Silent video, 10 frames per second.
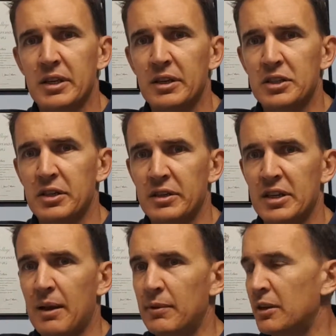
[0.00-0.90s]
condition is
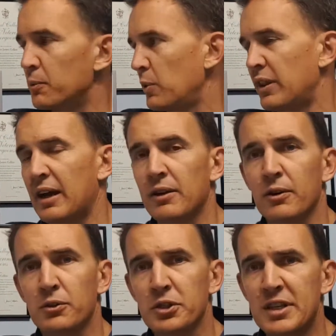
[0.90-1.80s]
happening without an
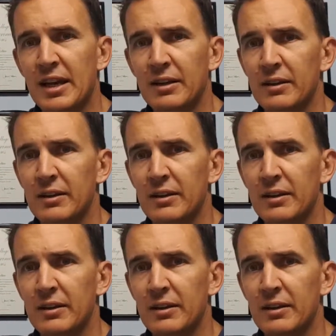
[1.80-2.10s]
ultrasound,